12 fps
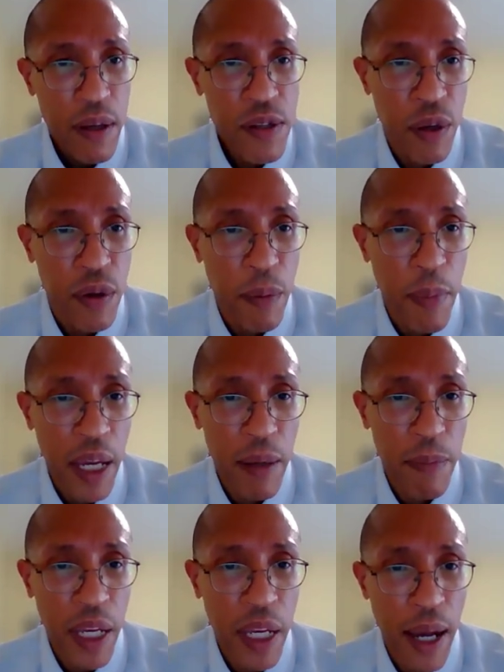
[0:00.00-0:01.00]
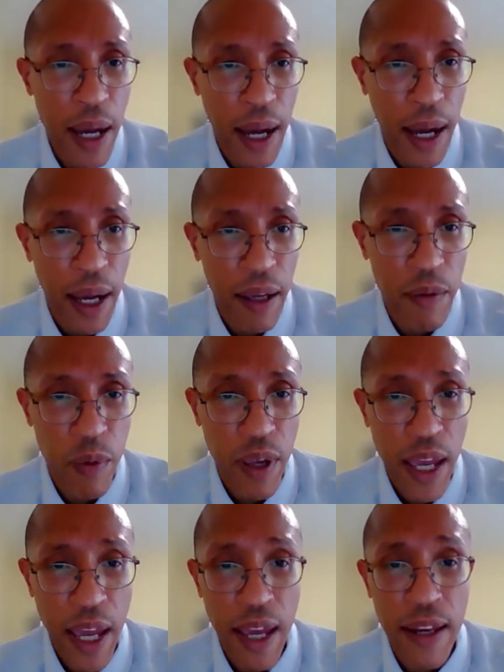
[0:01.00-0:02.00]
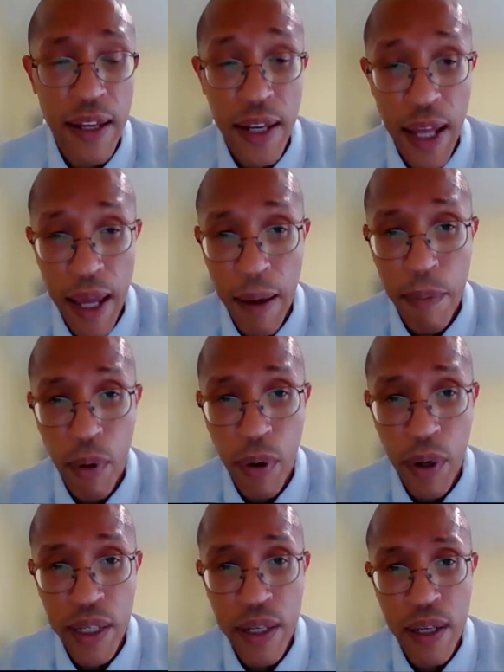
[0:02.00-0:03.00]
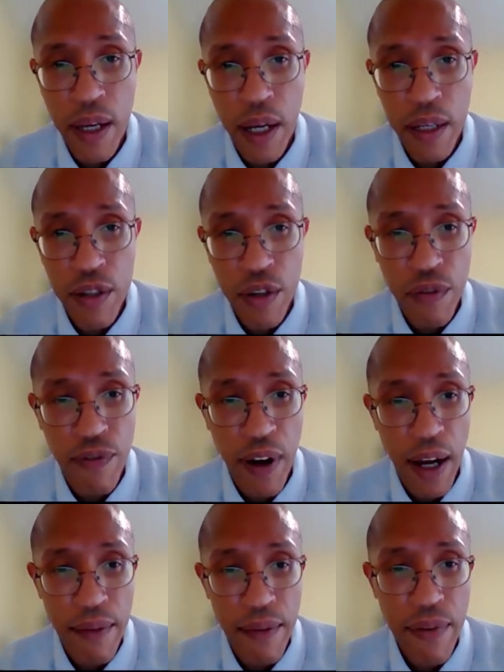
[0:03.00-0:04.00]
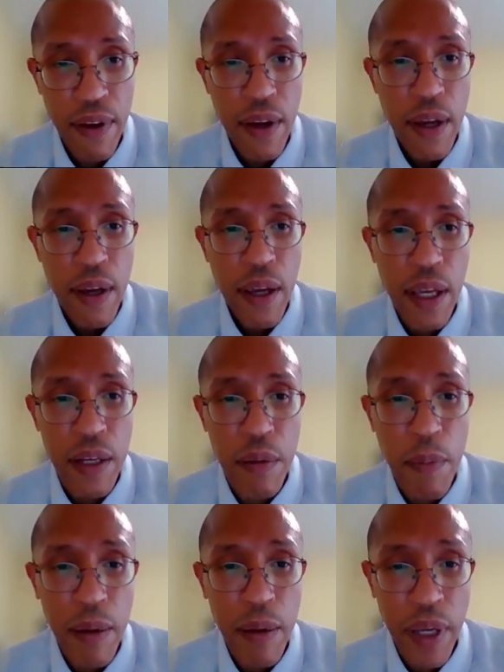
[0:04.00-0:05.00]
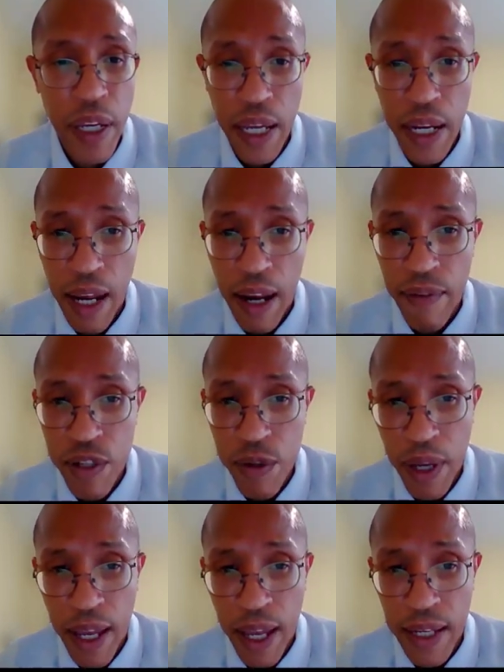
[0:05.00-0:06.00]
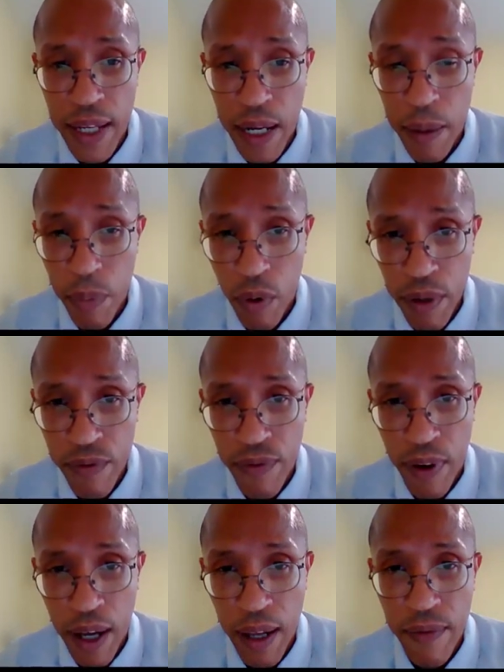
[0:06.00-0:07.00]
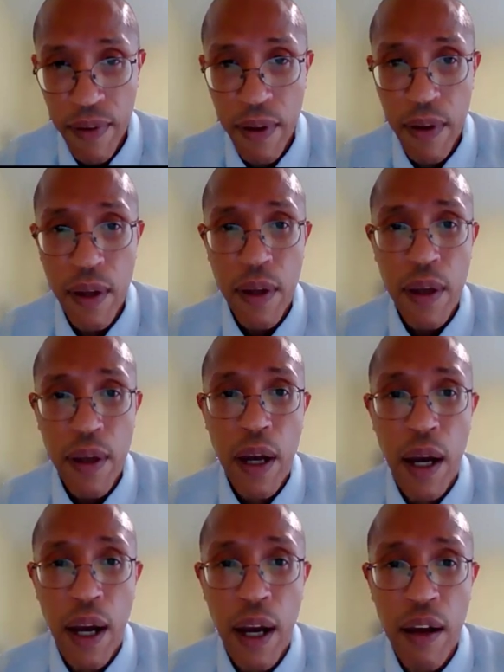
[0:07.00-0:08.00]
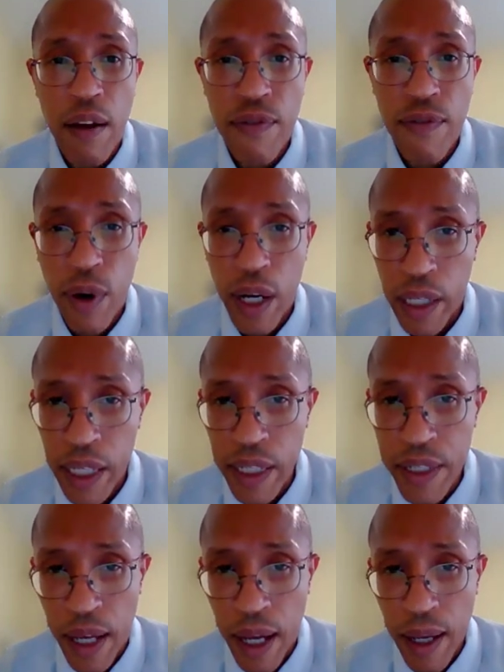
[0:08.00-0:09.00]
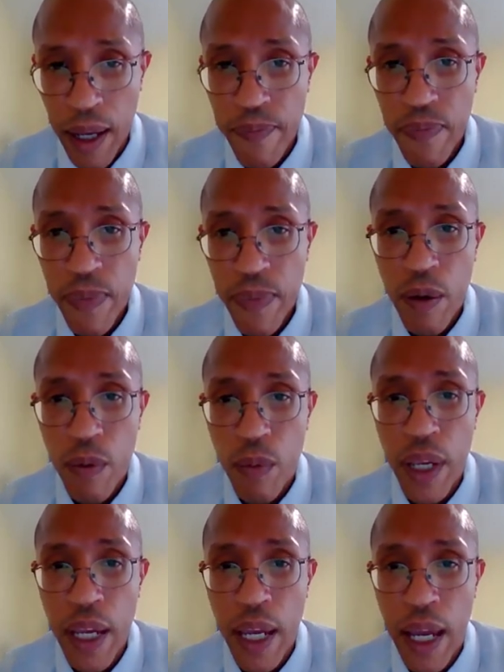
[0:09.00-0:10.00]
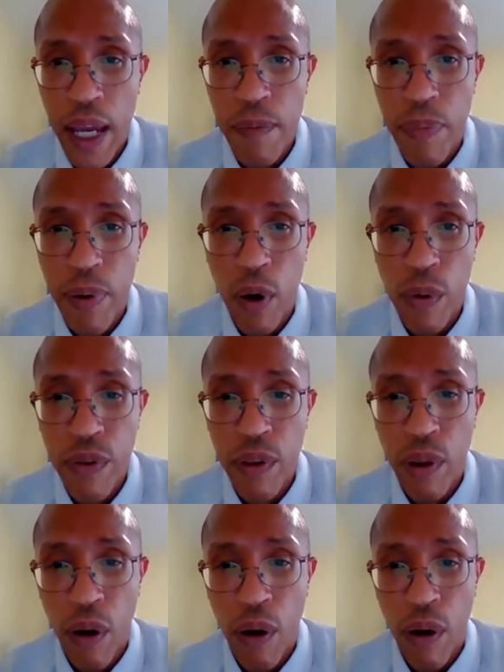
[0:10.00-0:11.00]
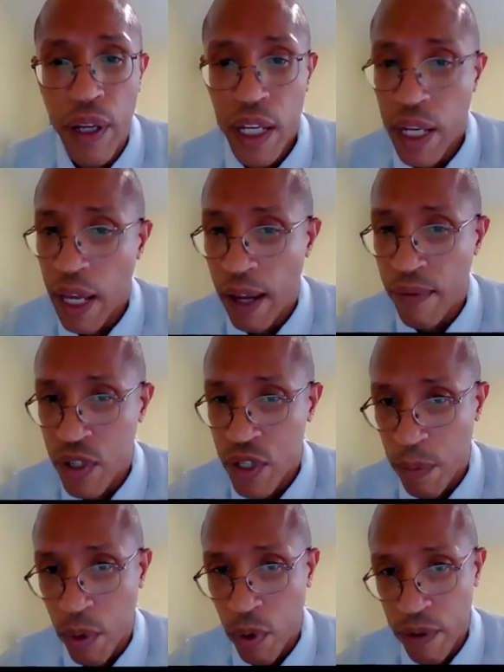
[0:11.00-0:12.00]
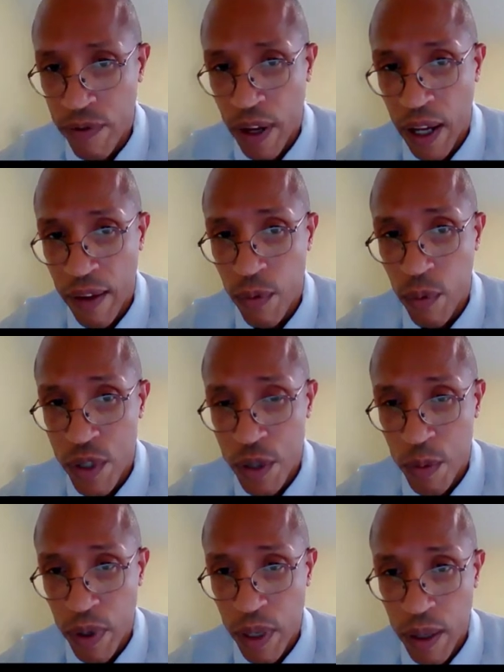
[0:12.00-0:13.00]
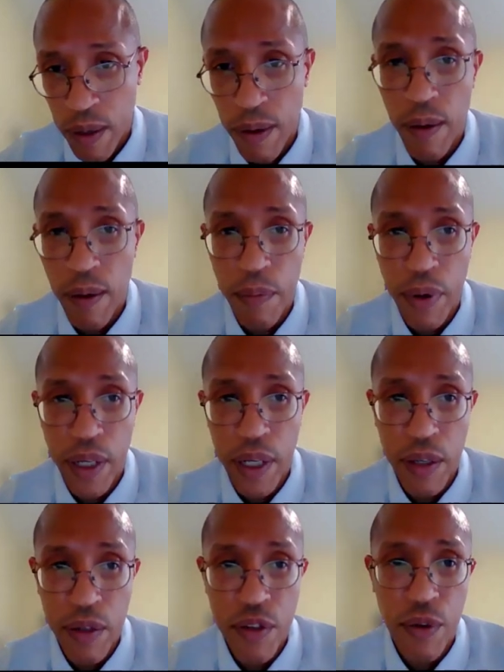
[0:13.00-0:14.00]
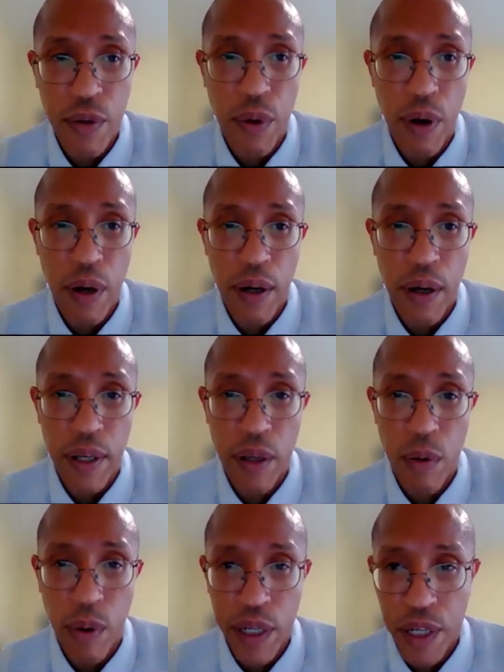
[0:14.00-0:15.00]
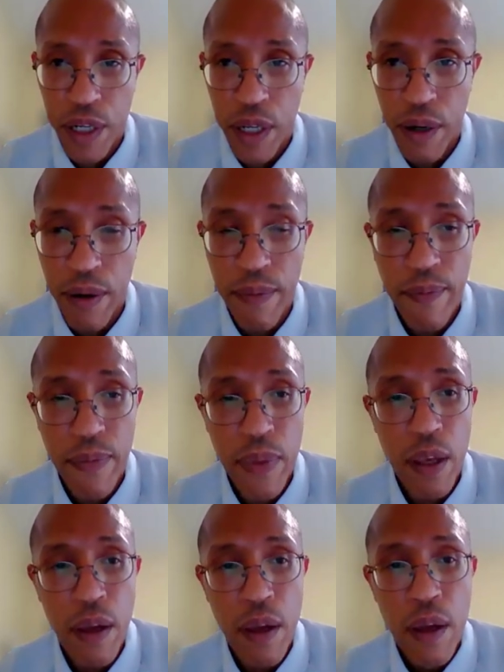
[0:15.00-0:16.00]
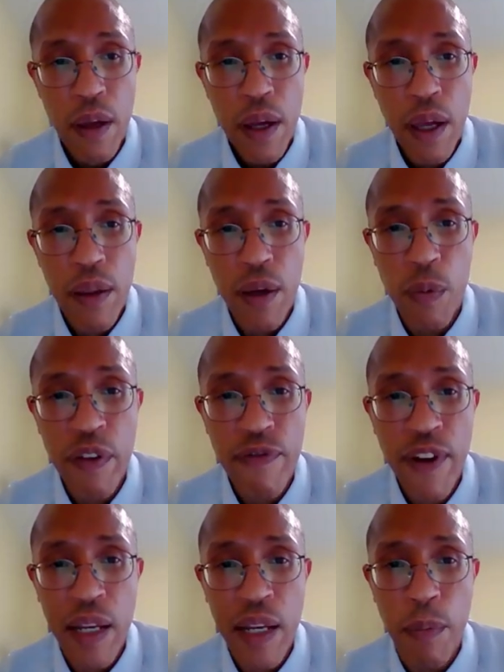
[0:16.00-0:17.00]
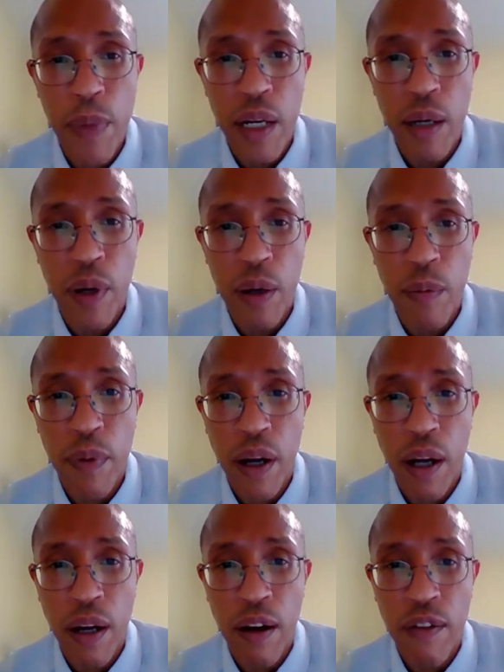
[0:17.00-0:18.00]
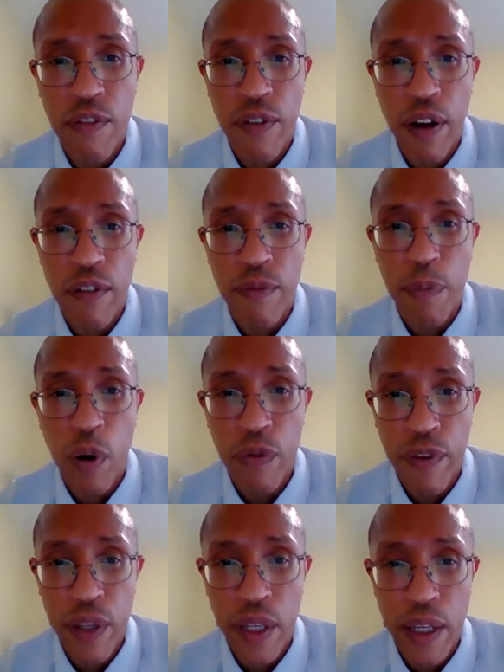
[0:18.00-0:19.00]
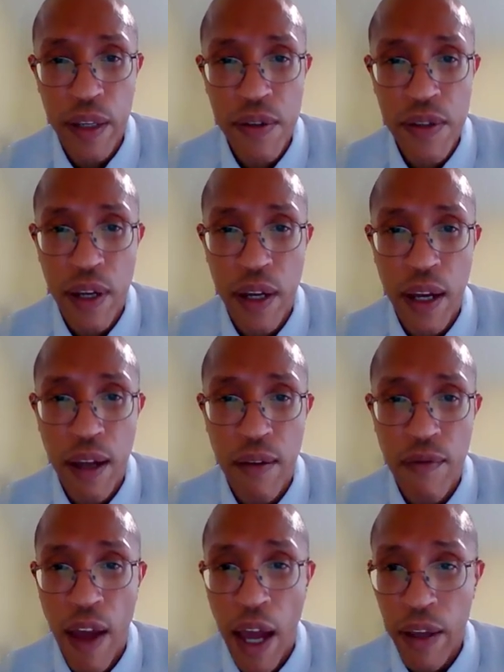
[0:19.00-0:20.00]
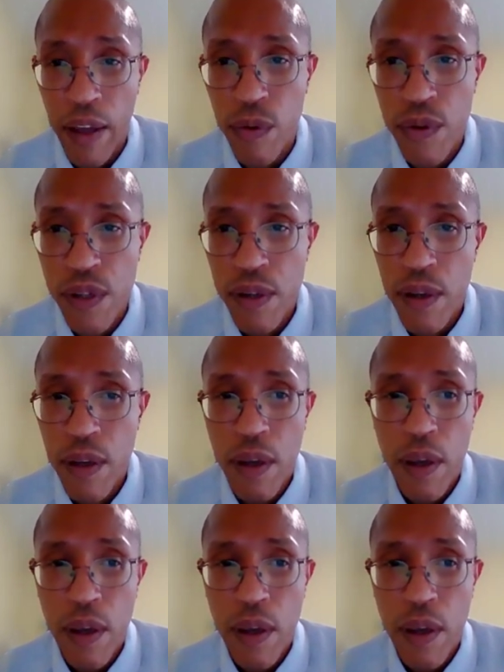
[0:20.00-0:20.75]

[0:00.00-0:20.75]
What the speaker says: So demand being high, we had it at 0.25, and demand being an average, we had that at 0.5. For a lead time, we had both long and average at 0.5, which we put into our equation here. And then we find the minimum of both of these values.